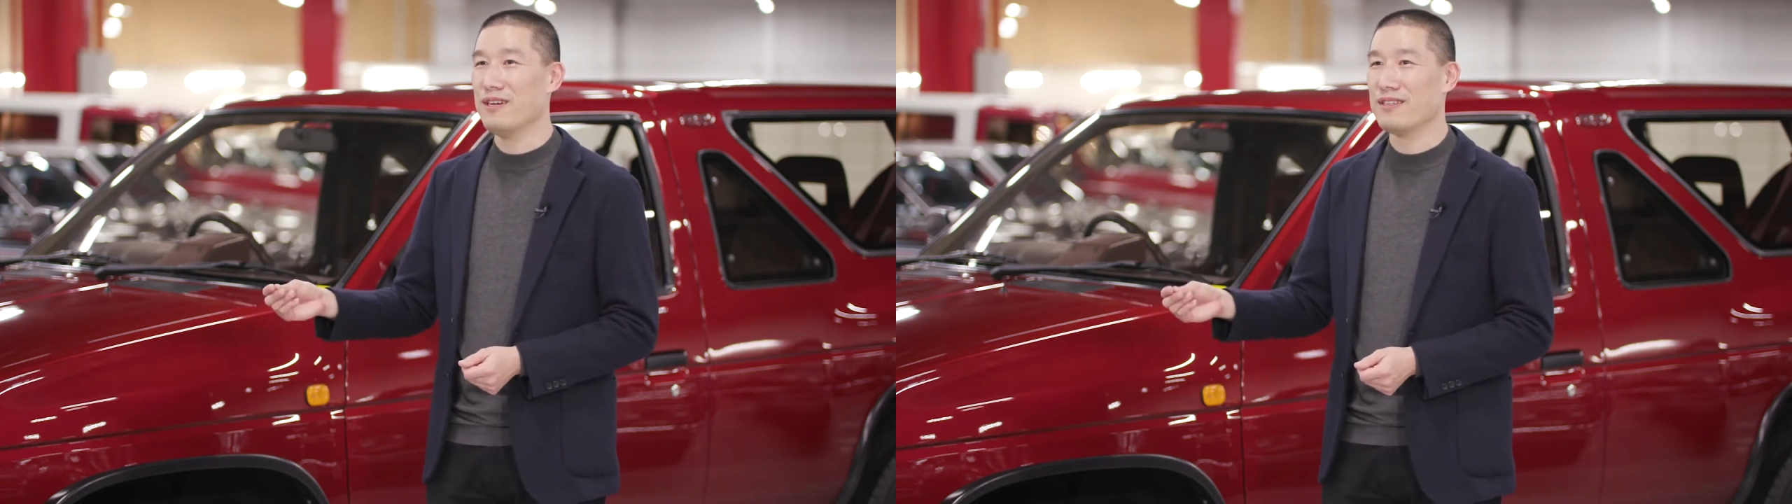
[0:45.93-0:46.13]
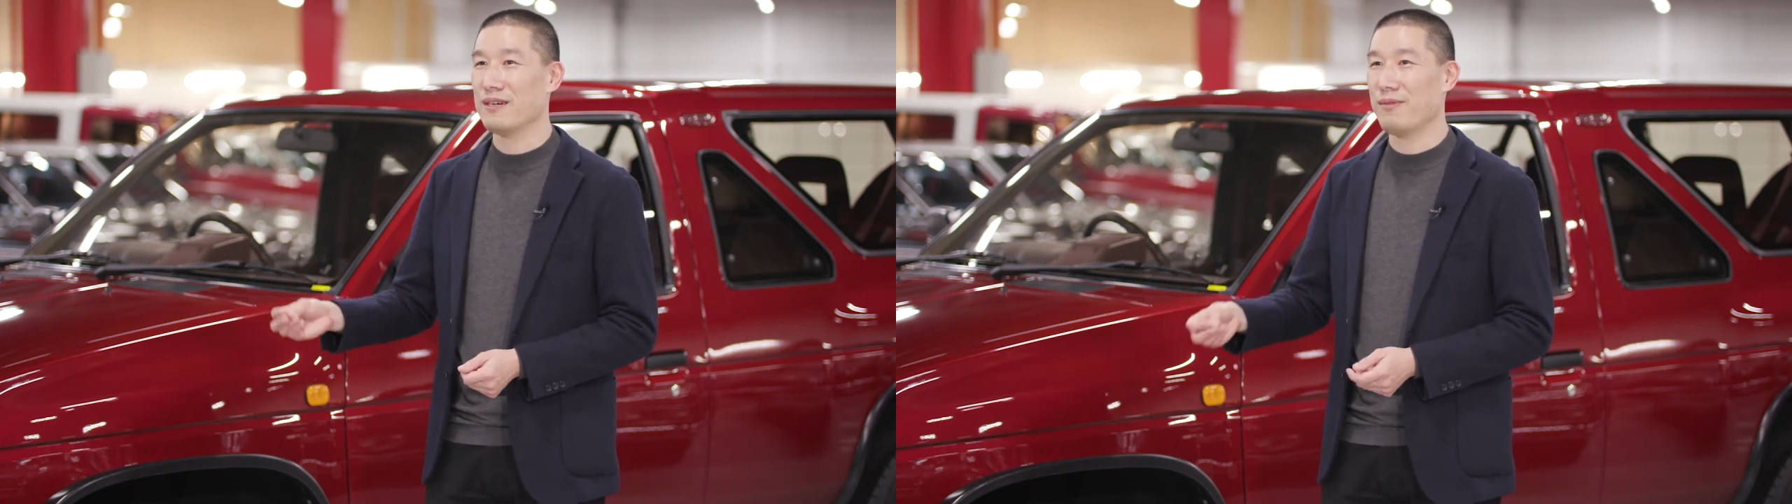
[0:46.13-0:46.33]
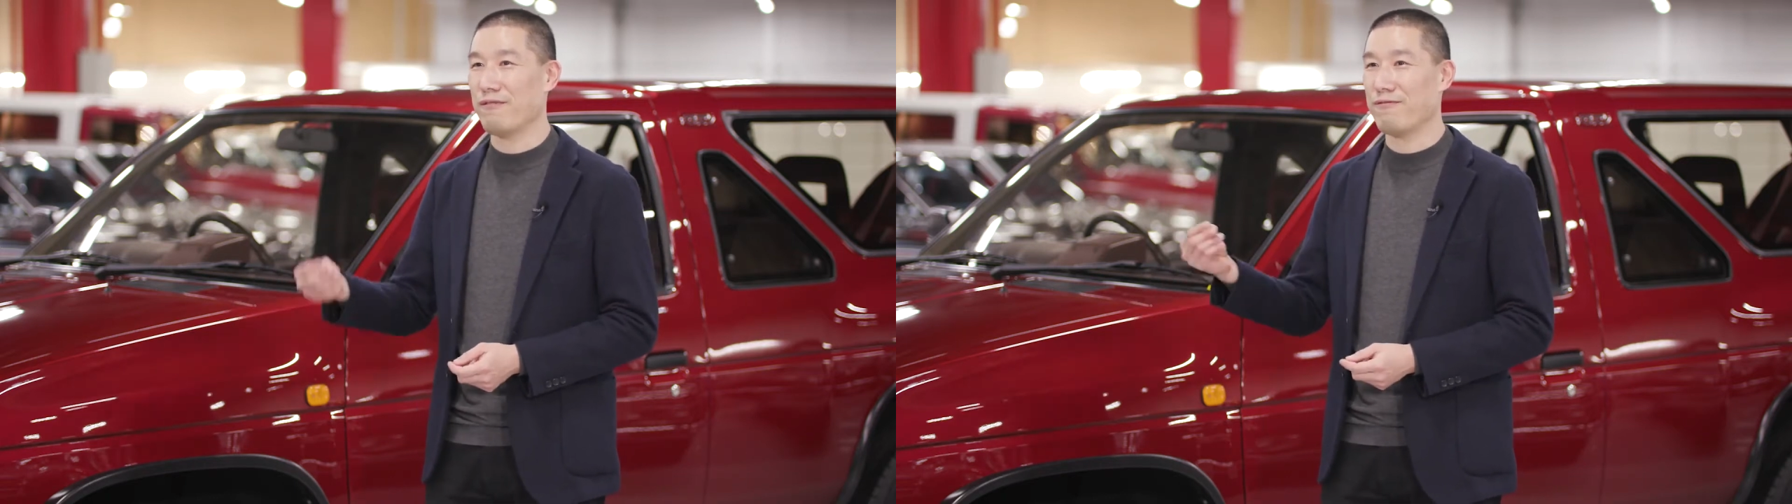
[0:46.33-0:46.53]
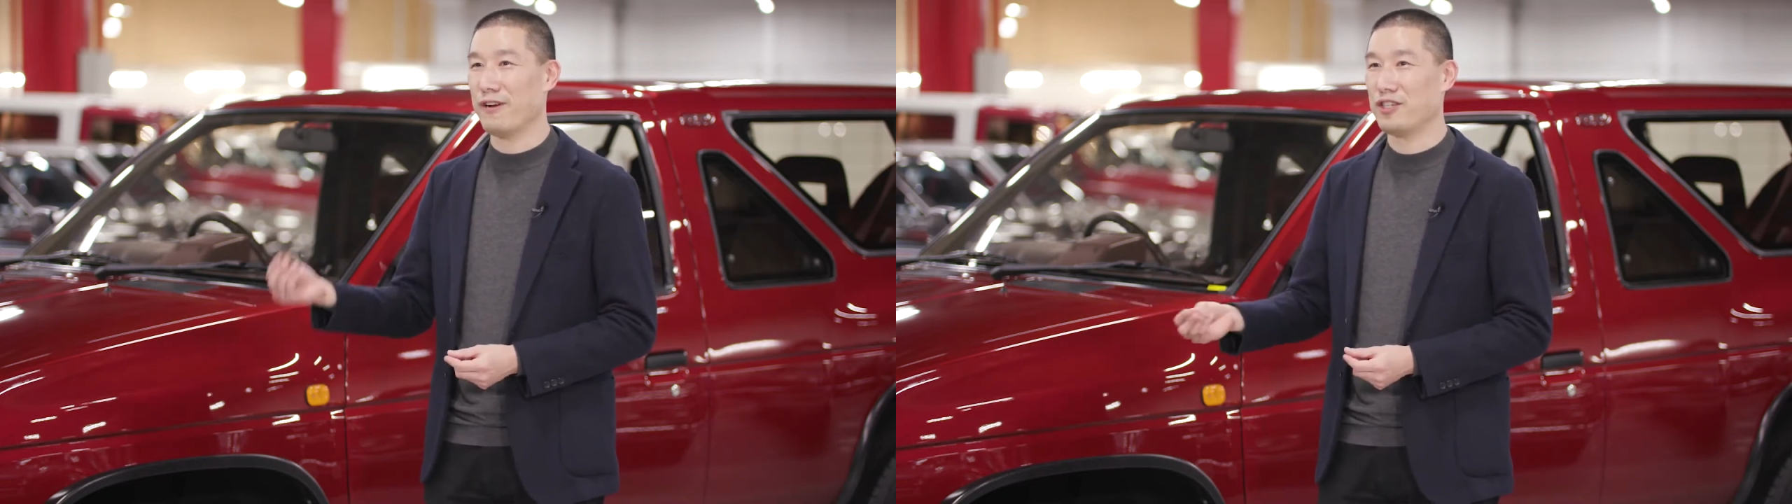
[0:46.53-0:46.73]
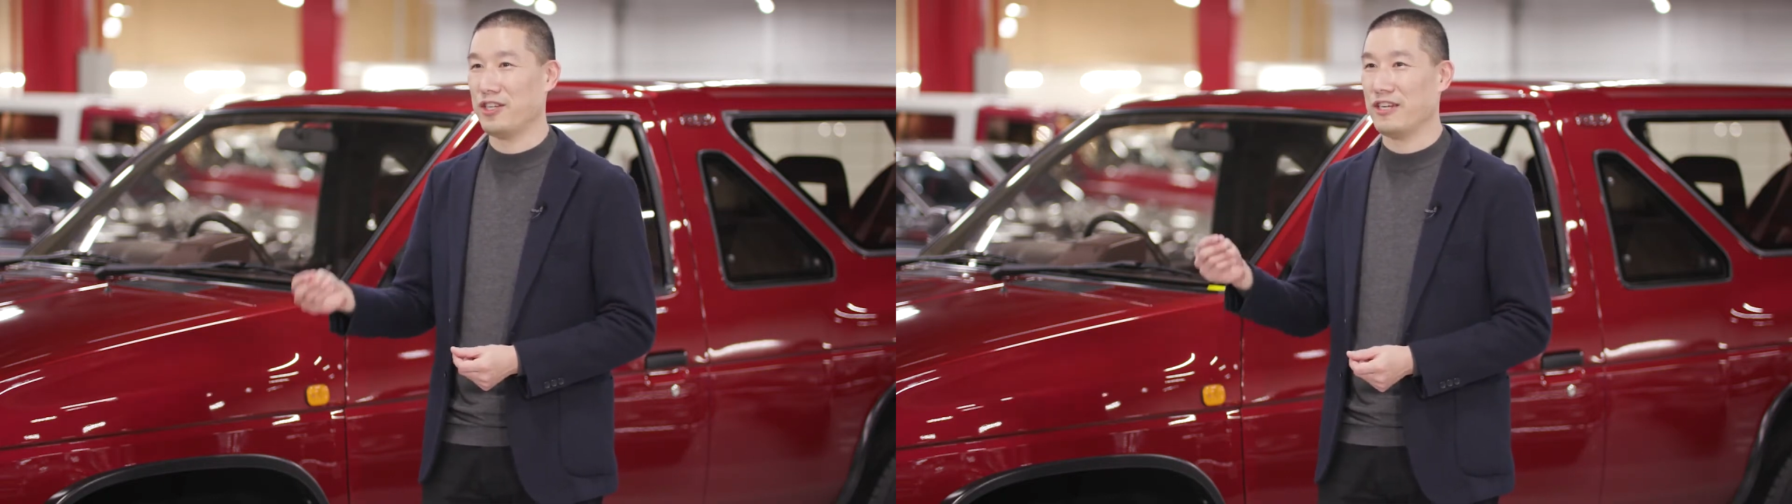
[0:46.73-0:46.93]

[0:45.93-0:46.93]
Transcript: something fresh and